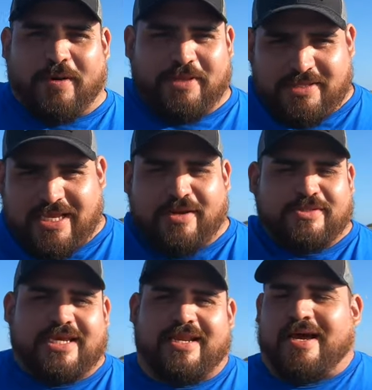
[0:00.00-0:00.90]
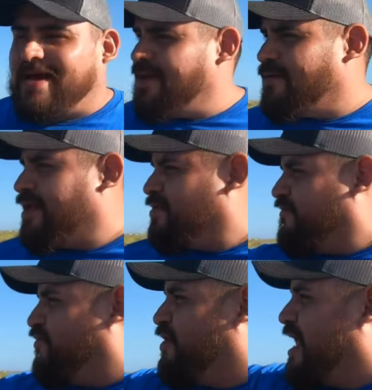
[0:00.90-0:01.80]
I mean, the tide was kind of high, ran to a
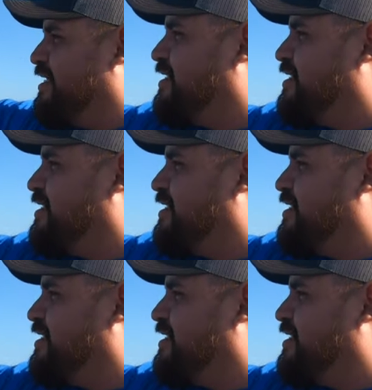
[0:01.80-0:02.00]
few guys